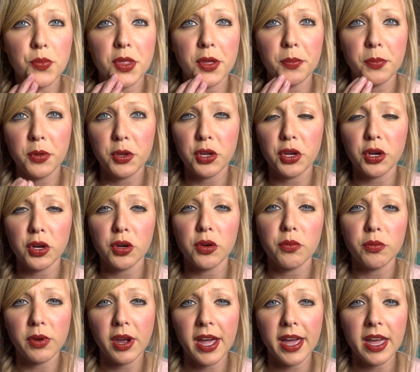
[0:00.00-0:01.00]
the pure
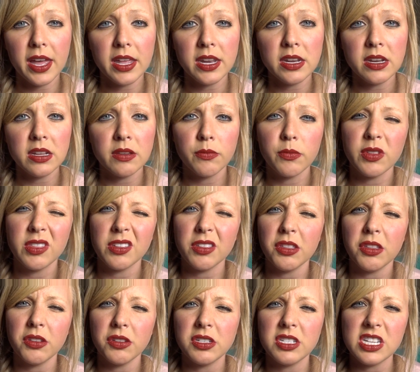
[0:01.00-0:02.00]
red with a
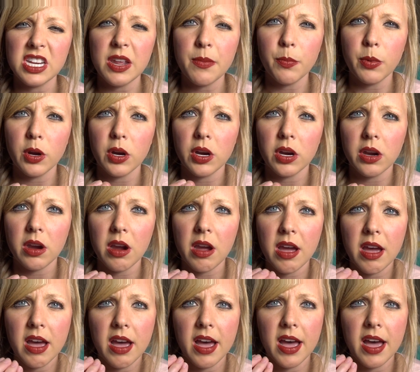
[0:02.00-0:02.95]
little deeper,